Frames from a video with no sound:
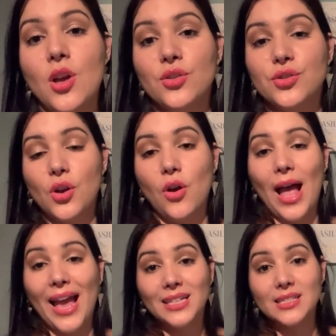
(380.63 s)
So
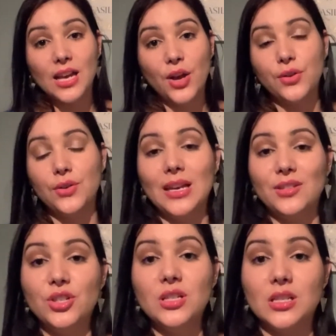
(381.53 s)
I can tell you,
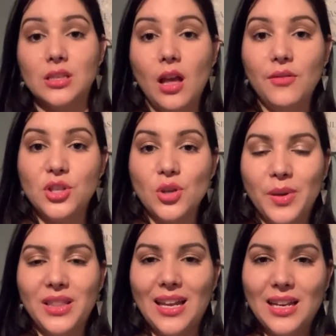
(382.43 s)
yes, Jesus loves you,
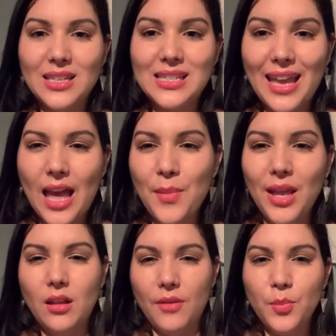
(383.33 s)
but then it's like, am I
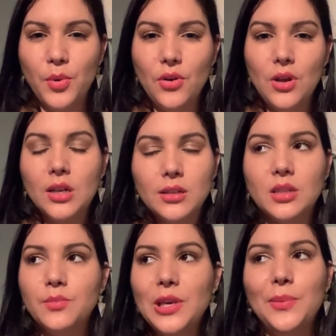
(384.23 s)
lovable?
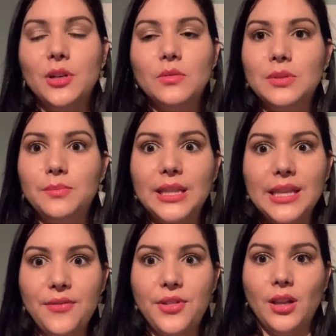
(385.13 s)
Some people don't
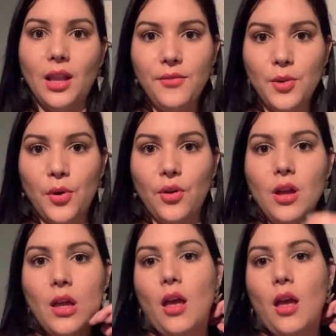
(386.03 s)
believe they're lovable.